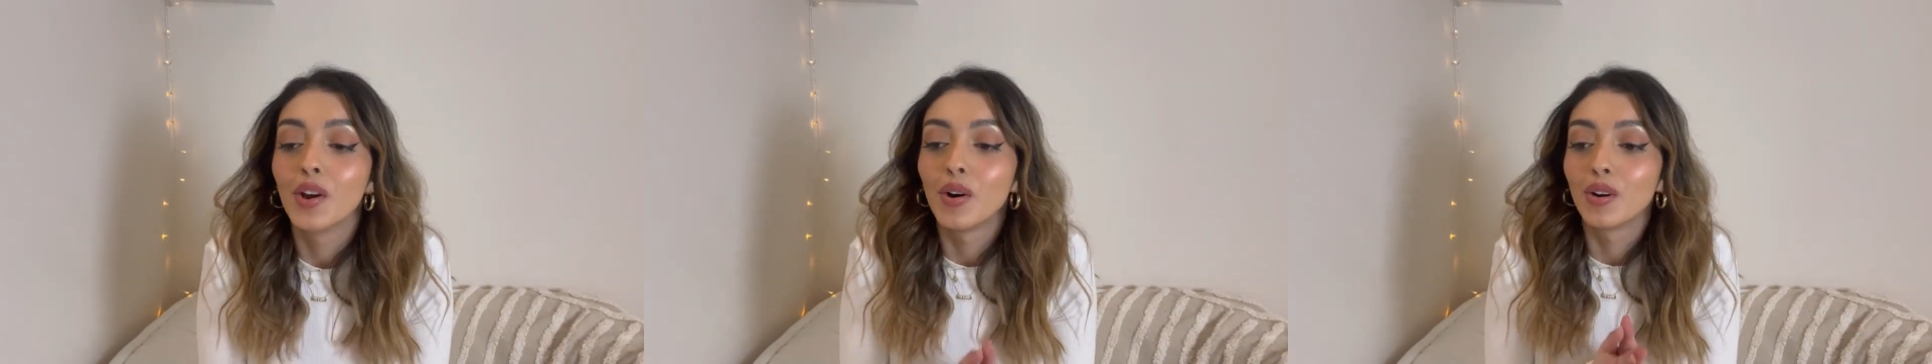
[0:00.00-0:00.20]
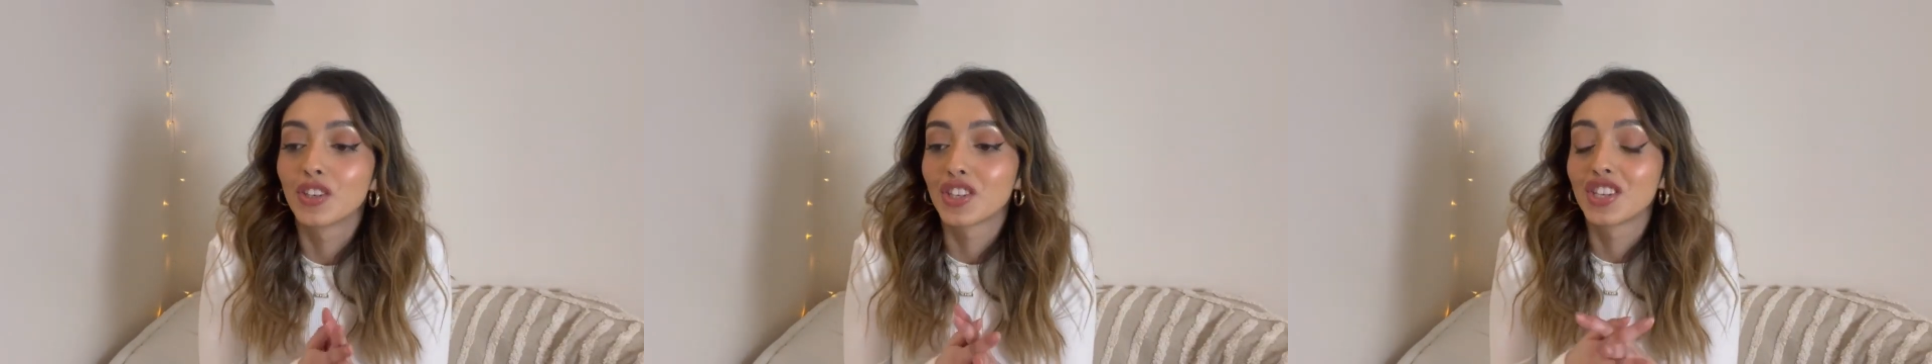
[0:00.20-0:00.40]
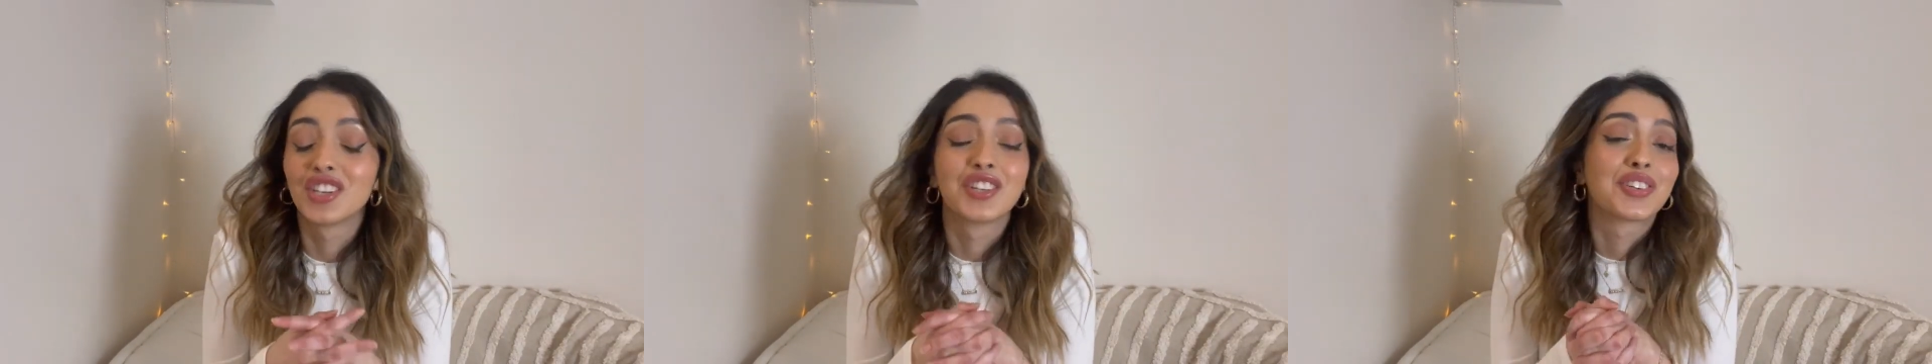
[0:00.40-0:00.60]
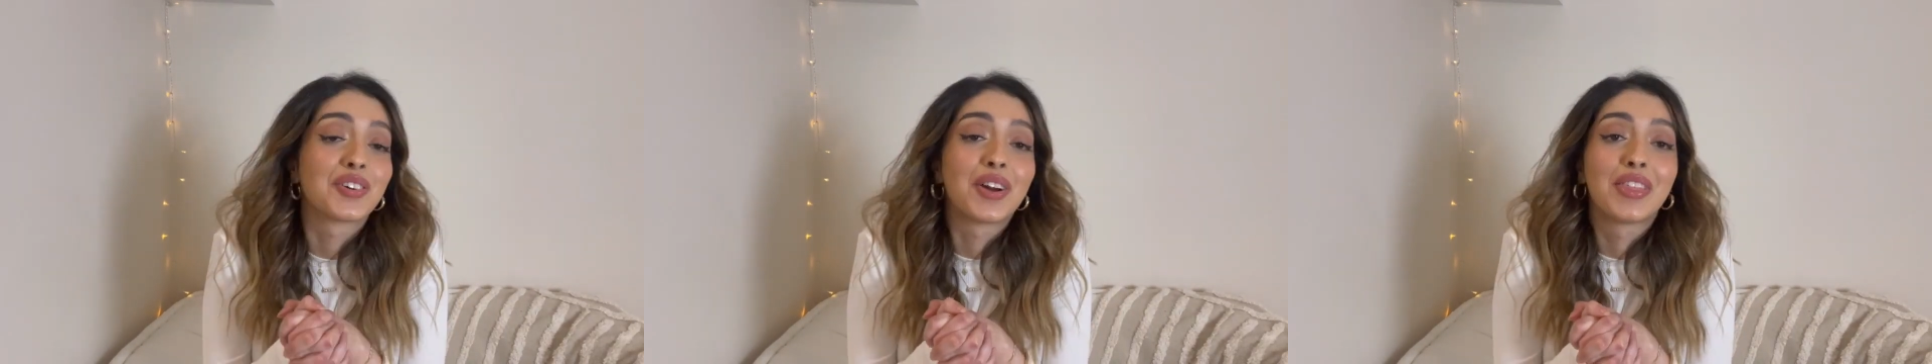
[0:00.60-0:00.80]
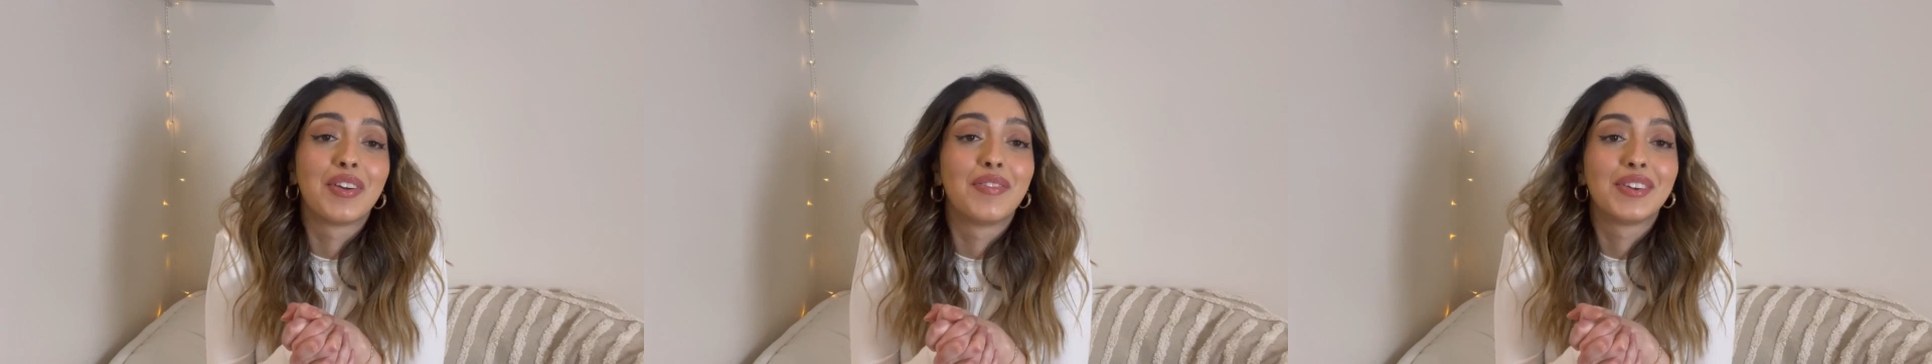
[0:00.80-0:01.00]
or just
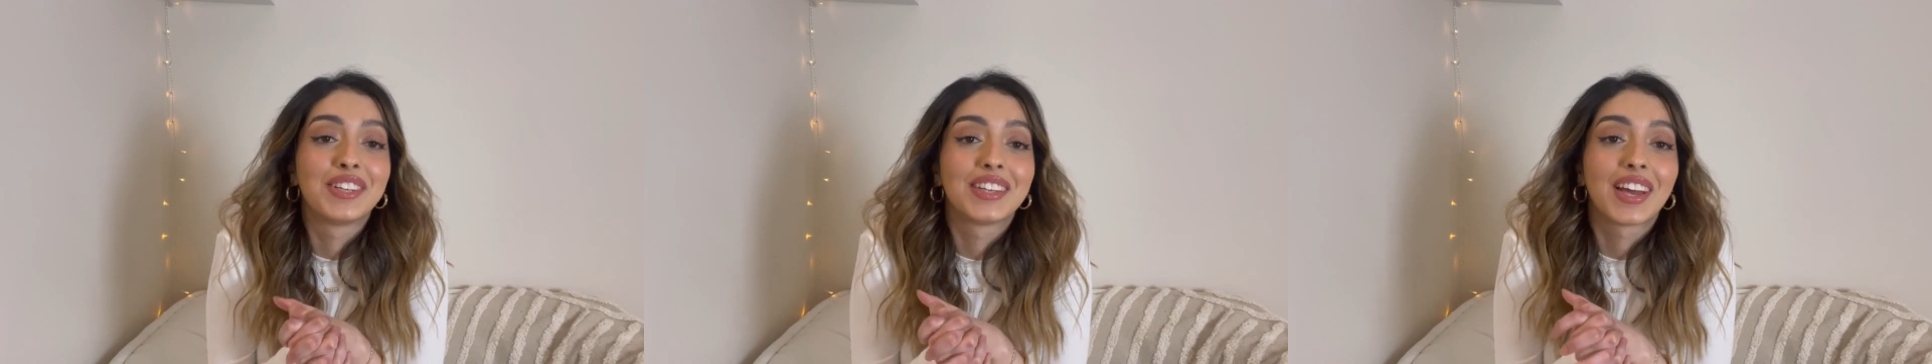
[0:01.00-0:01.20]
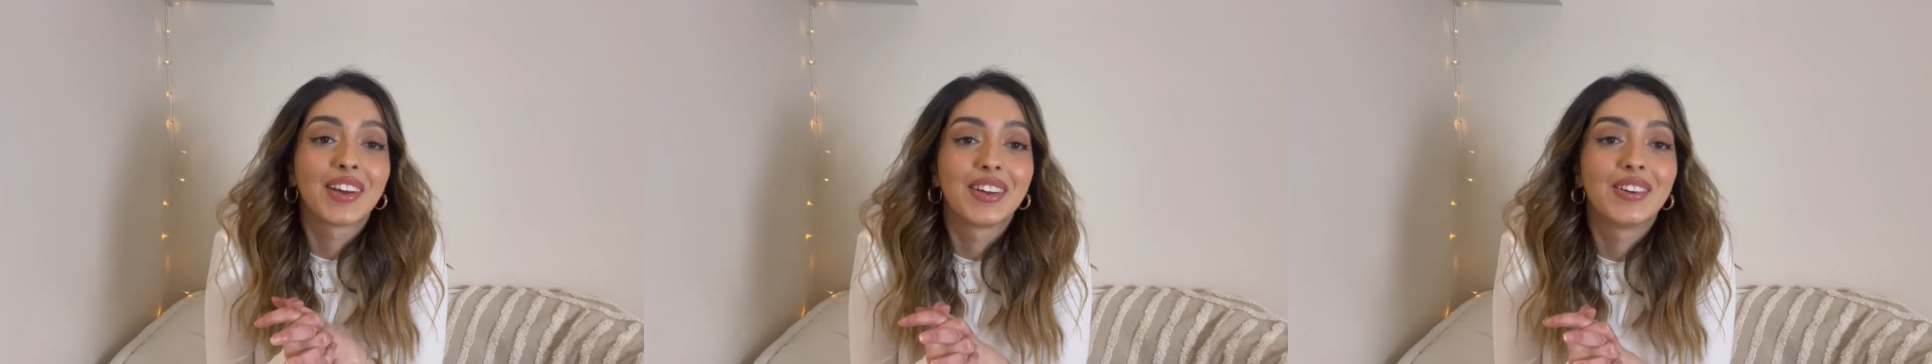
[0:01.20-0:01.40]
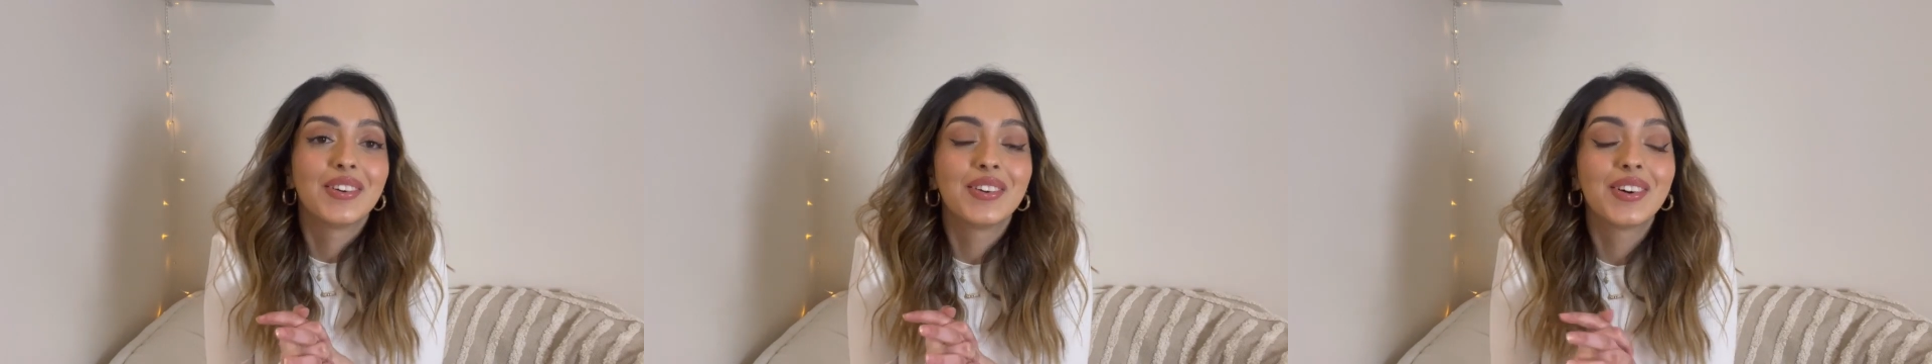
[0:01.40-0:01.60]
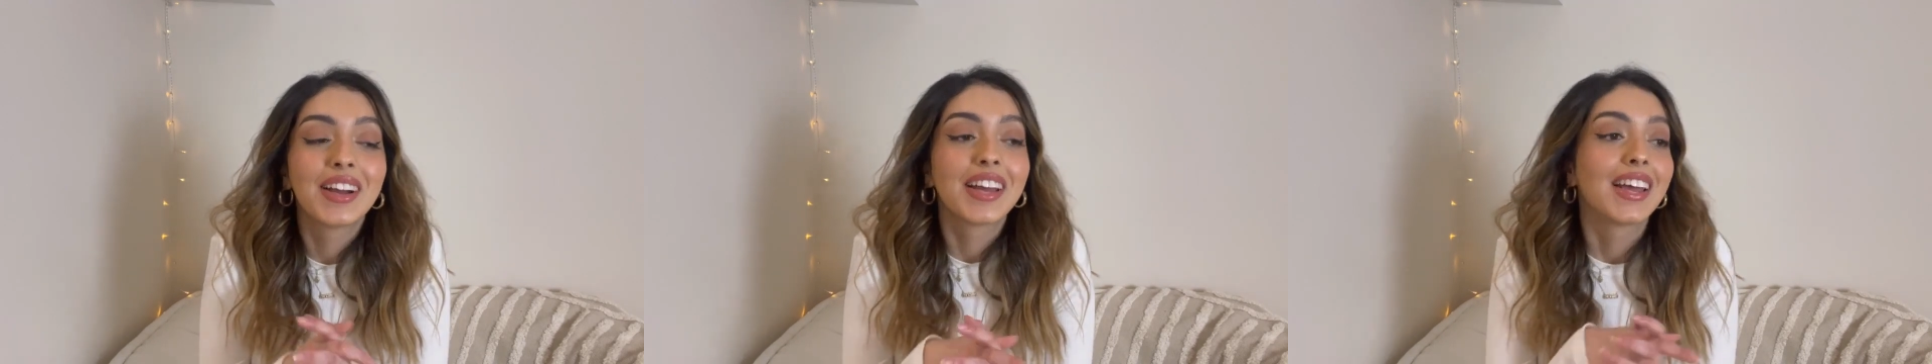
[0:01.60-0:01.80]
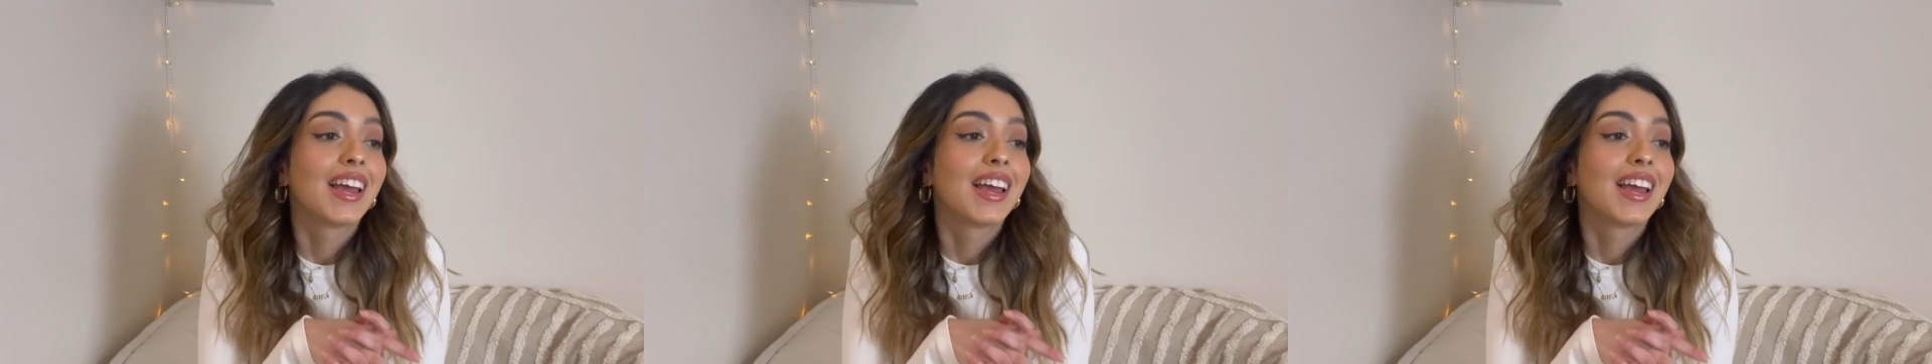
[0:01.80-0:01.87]
enjoy the video and all.